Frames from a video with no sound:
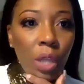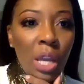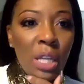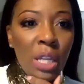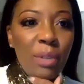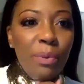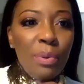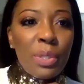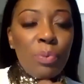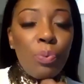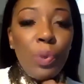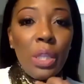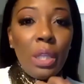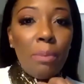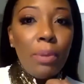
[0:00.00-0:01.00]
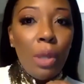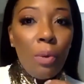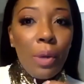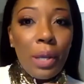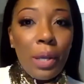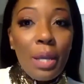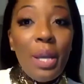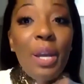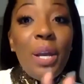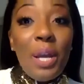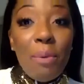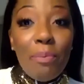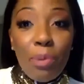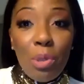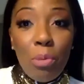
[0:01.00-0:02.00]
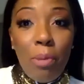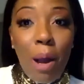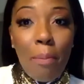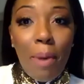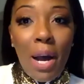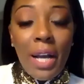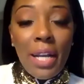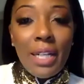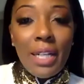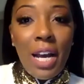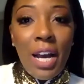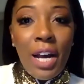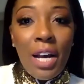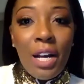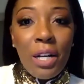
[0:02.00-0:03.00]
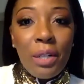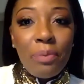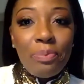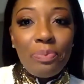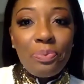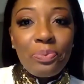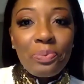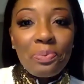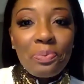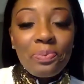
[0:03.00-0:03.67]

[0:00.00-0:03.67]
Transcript: and it was really blowing, blew my mind. Um,